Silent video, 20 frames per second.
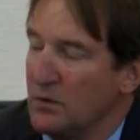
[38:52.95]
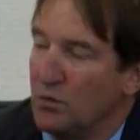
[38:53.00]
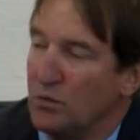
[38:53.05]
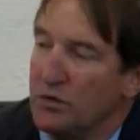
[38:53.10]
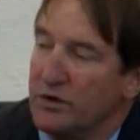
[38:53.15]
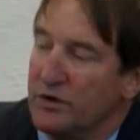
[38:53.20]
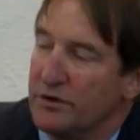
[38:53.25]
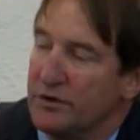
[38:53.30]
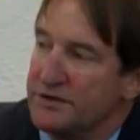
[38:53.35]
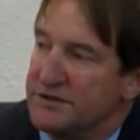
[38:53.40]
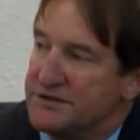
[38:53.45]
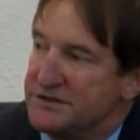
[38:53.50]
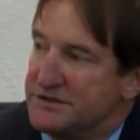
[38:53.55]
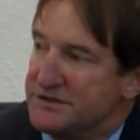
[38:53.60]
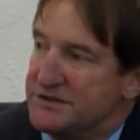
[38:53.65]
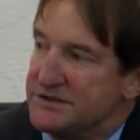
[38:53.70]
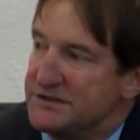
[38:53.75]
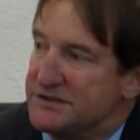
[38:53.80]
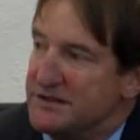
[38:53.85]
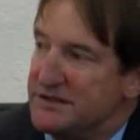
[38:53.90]
We're an
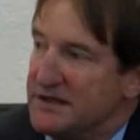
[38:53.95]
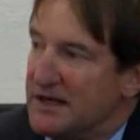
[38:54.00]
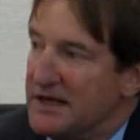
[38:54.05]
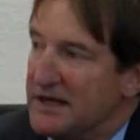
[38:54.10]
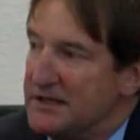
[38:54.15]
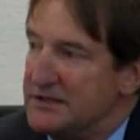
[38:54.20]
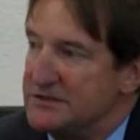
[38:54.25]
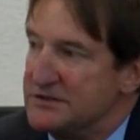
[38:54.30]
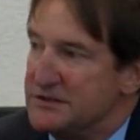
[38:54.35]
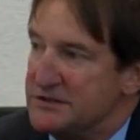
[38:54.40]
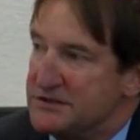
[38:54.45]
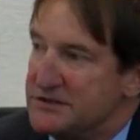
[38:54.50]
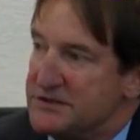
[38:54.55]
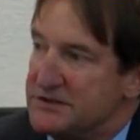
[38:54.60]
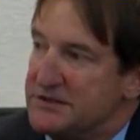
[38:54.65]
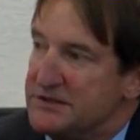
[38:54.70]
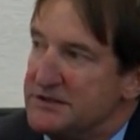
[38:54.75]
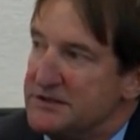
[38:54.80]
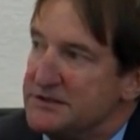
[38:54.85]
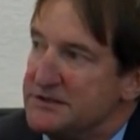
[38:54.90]
assisting
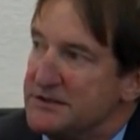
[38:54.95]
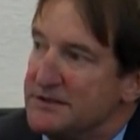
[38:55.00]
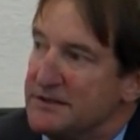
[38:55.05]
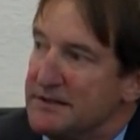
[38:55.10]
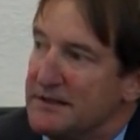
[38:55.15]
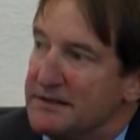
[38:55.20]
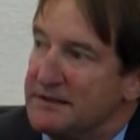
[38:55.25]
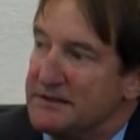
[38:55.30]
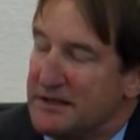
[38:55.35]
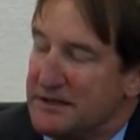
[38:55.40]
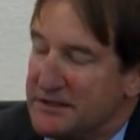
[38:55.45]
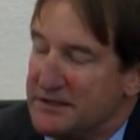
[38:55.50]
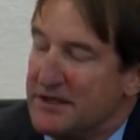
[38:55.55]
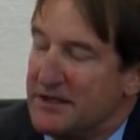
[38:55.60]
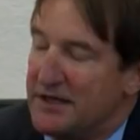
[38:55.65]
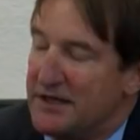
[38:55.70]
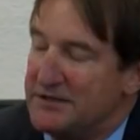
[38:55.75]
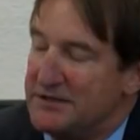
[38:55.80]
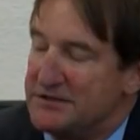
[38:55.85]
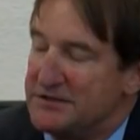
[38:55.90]
agencies uh,
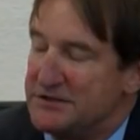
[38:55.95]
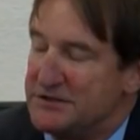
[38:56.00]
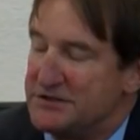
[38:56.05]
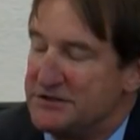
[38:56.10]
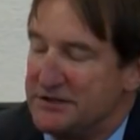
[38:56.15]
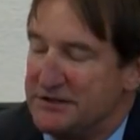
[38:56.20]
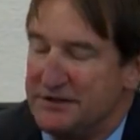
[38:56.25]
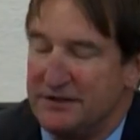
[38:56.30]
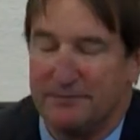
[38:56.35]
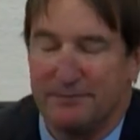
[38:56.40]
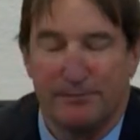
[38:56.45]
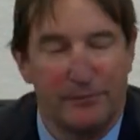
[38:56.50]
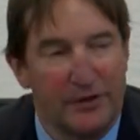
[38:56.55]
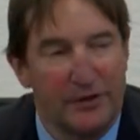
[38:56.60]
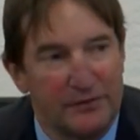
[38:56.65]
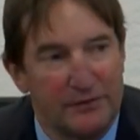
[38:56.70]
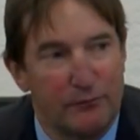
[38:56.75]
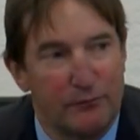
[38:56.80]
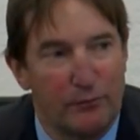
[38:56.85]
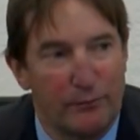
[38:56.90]
agency,
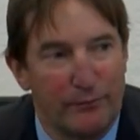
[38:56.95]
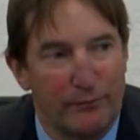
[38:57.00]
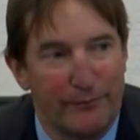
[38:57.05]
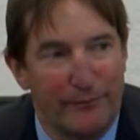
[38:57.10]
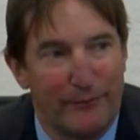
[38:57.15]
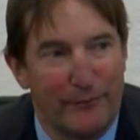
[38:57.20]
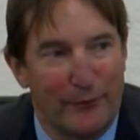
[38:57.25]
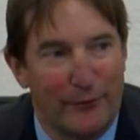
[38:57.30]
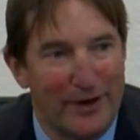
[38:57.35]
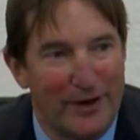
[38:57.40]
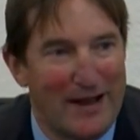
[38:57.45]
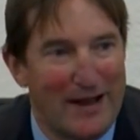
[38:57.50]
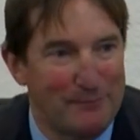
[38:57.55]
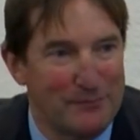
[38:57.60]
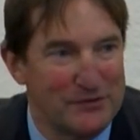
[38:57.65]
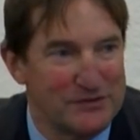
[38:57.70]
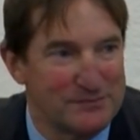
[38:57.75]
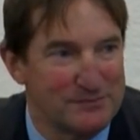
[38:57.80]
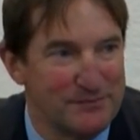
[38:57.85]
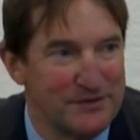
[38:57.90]
but what
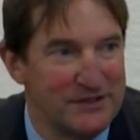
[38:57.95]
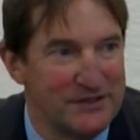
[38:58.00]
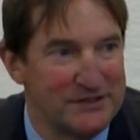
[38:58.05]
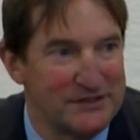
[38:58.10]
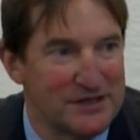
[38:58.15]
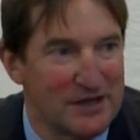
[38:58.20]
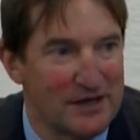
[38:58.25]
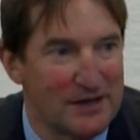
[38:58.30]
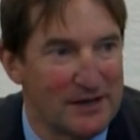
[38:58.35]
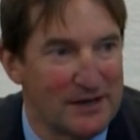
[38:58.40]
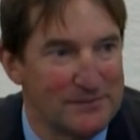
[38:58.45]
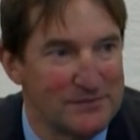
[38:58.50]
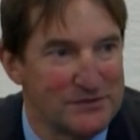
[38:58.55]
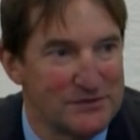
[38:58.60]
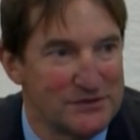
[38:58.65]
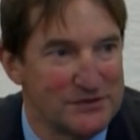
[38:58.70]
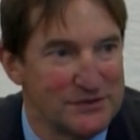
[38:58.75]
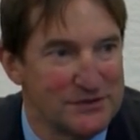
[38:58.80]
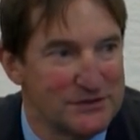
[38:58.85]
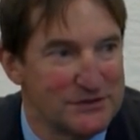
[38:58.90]
happens many times
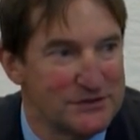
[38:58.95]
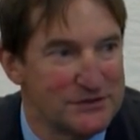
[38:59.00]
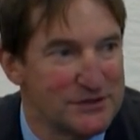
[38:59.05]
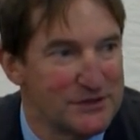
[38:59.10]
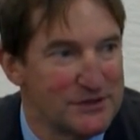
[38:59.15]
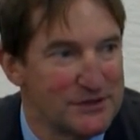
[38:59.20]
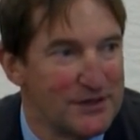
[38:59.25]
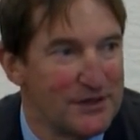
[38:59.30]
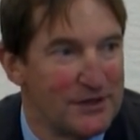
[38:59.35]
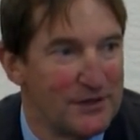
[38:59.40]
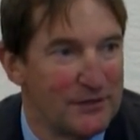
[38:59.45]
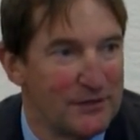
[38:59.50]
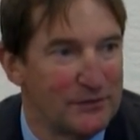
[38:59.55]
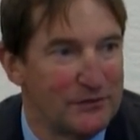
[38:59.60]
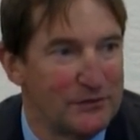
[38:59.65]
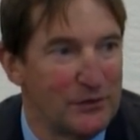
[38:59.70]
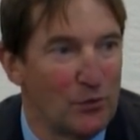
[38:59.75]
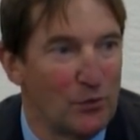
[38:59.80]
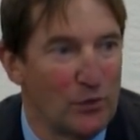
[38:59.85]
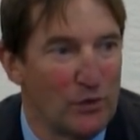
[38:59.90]
is
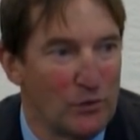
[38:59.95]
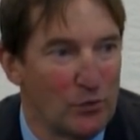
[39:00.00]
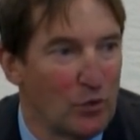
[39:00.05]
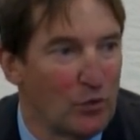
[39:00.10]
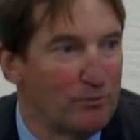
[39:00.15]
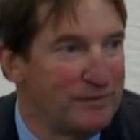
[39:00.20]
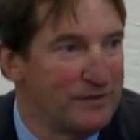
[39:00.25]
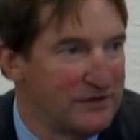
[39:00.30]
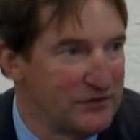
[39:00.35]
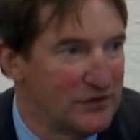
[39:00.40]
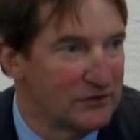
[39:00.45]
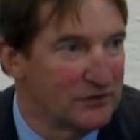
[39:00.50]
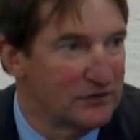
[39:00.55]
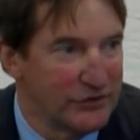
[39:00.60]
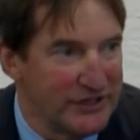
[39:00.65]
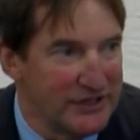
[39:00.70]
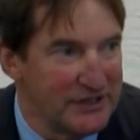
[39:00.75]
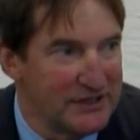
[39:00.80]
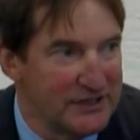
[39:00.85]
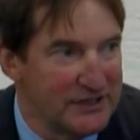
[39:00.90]
you know, we will be the lead